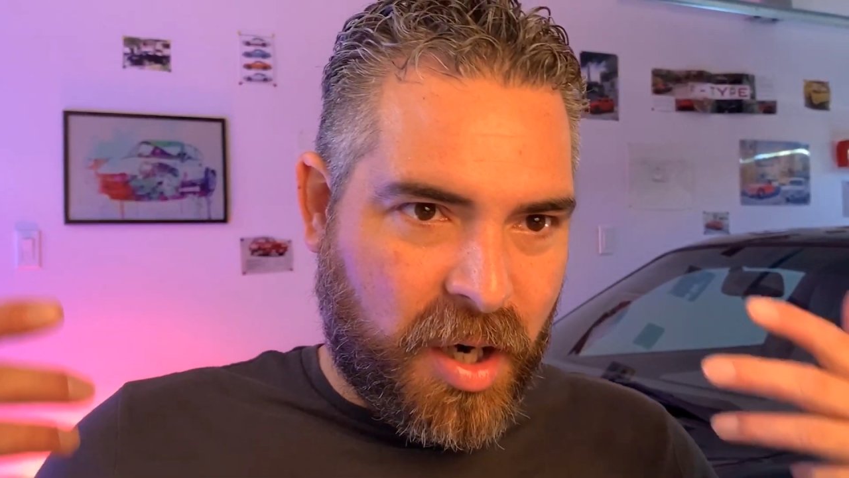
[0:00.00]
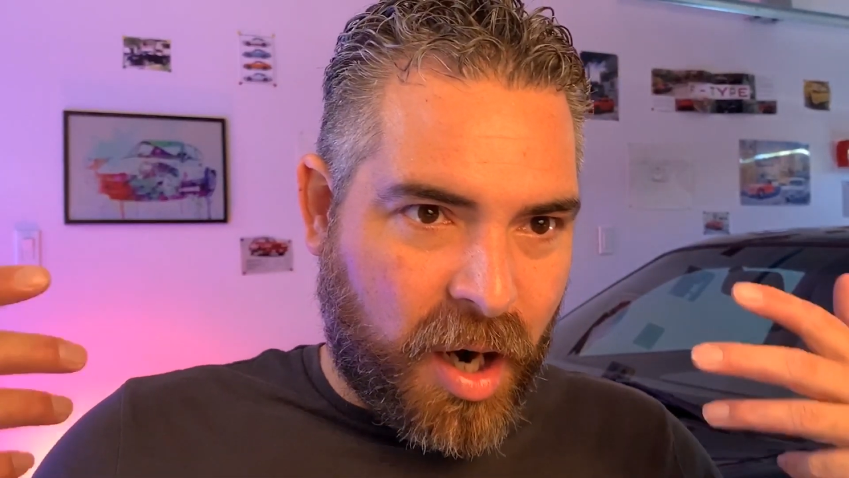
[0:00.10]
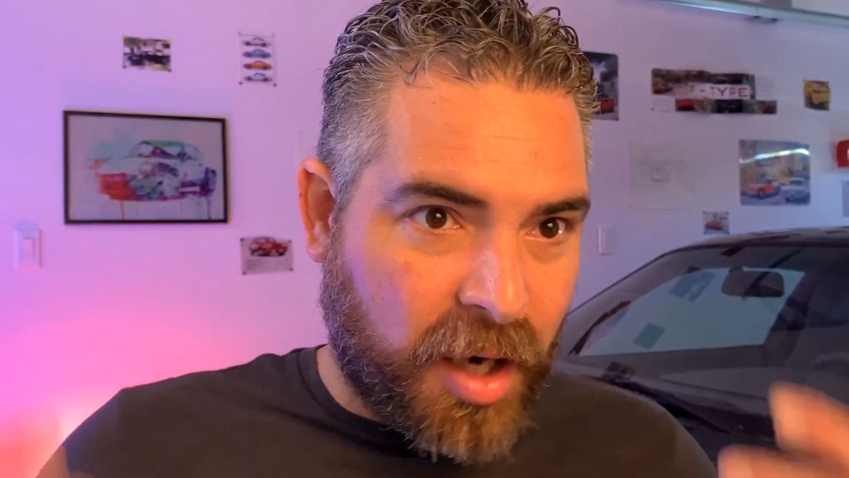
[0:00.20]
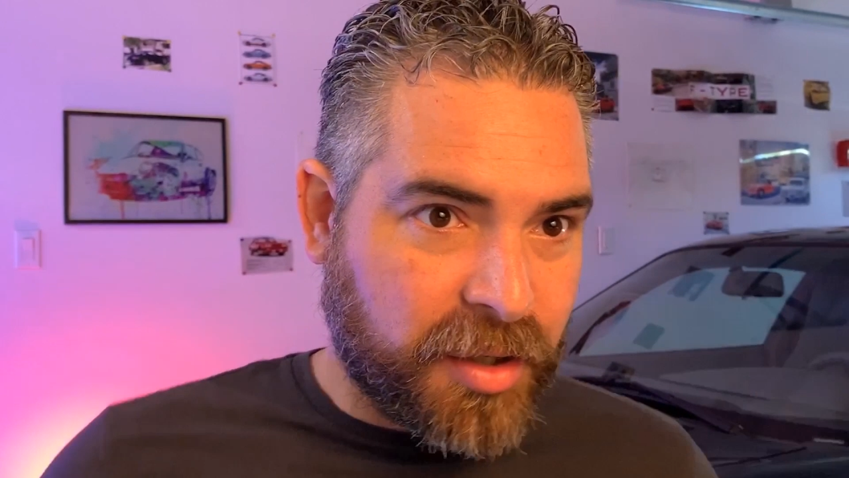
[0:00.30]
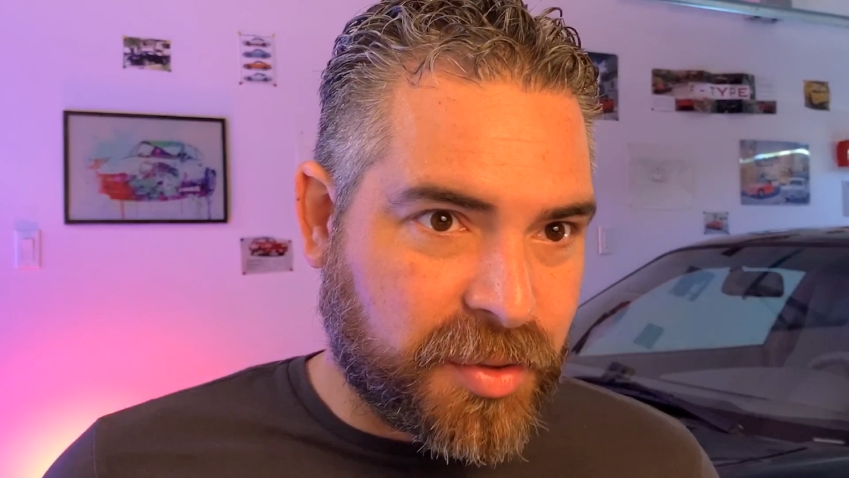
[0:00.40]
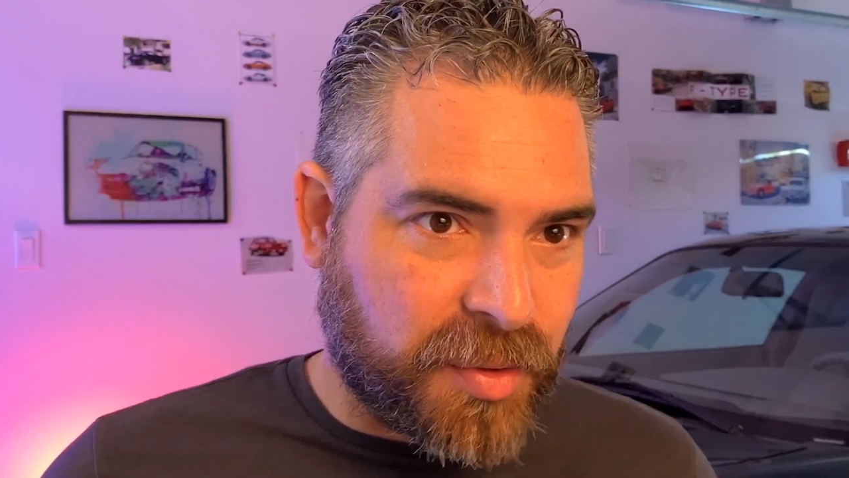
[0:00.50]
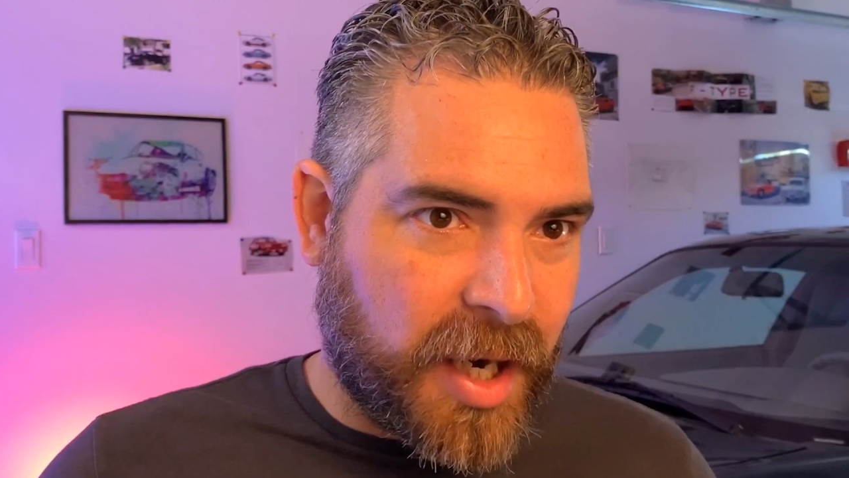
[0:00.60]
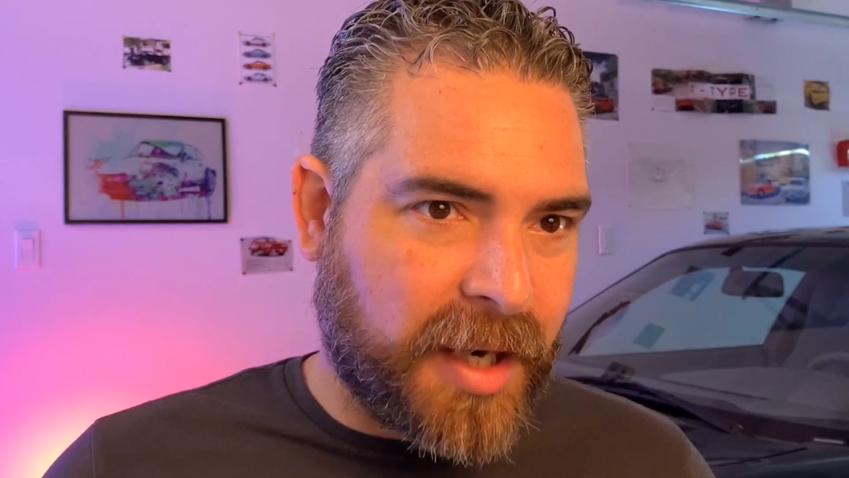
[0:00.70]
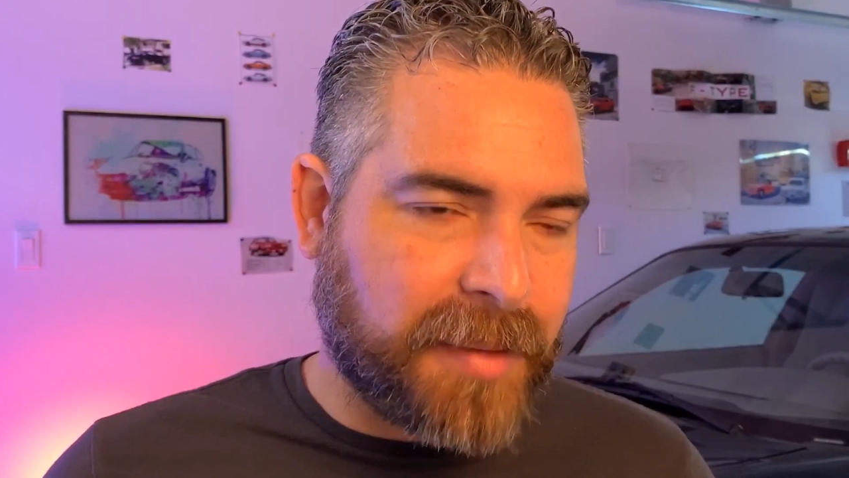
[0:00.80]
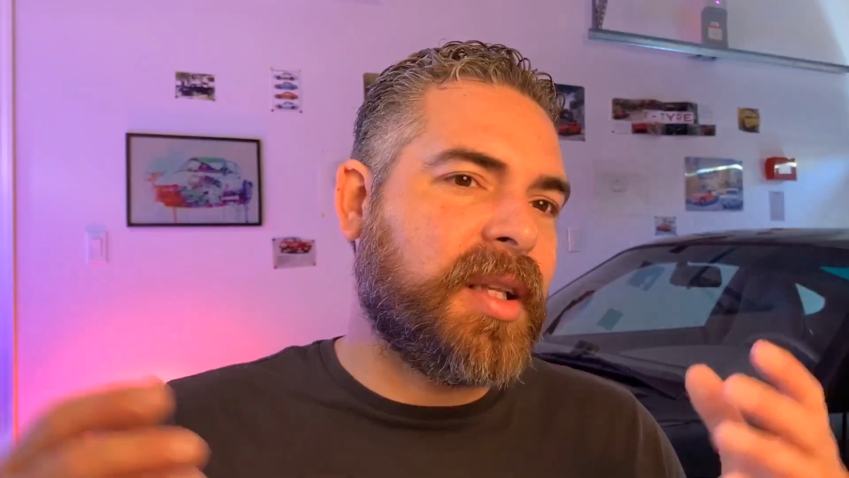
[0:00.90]
harsh
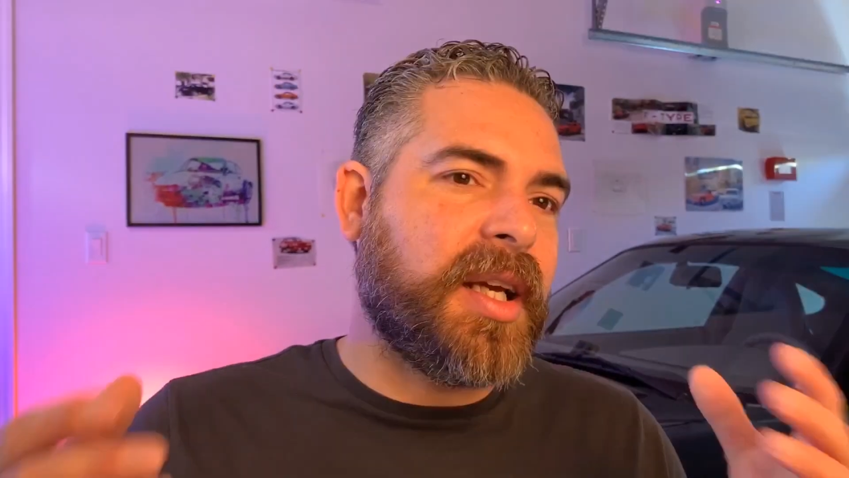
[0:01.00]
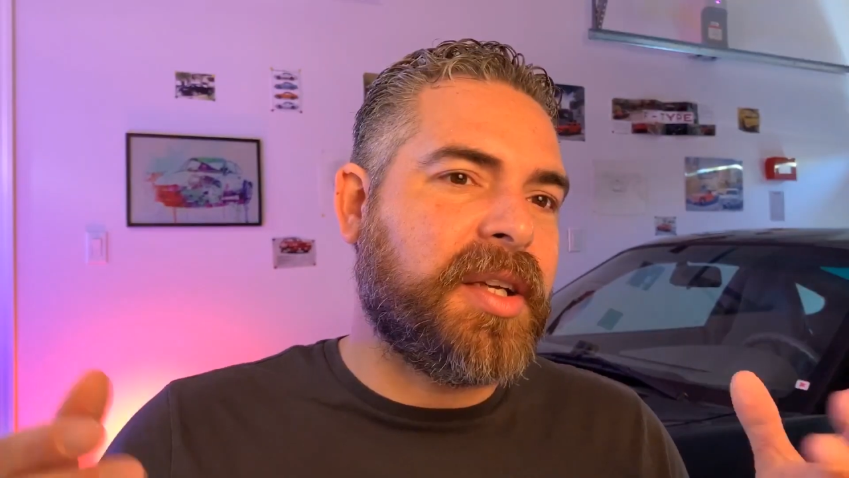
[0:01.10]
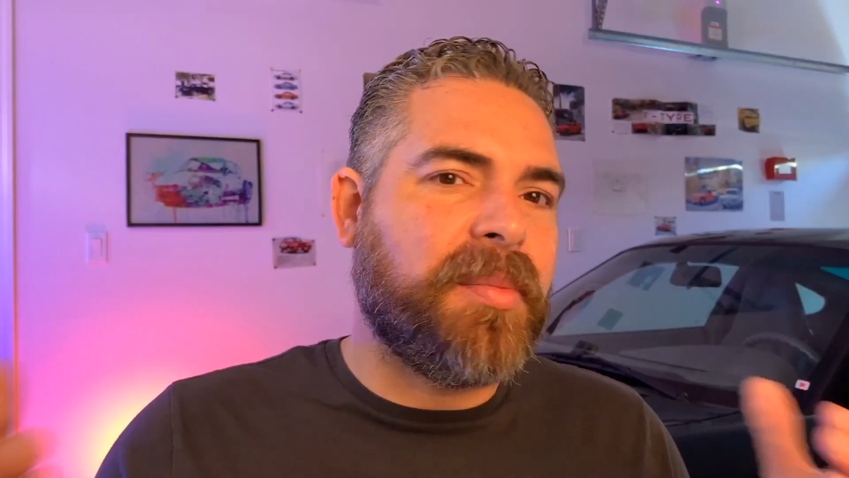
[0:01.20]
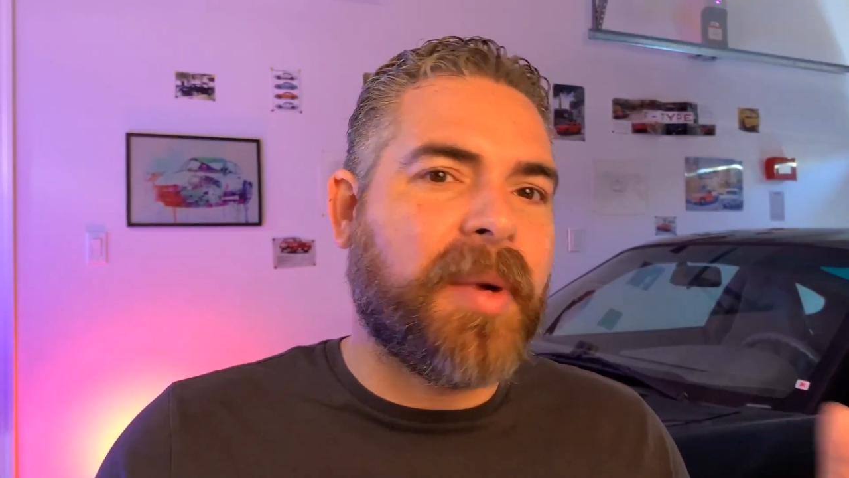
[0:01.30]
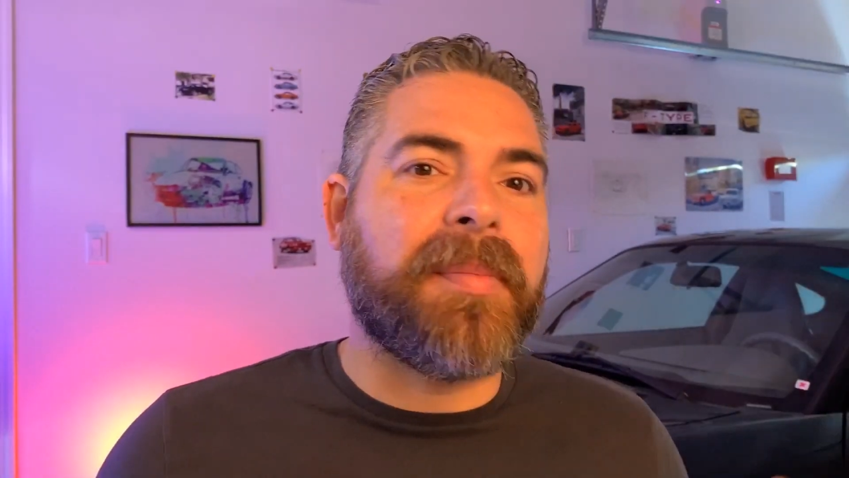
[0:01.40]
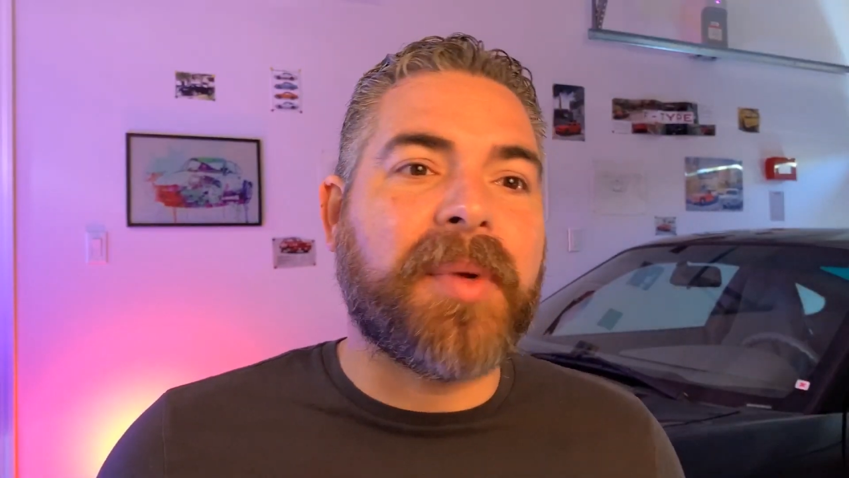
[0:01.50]
ride like you might,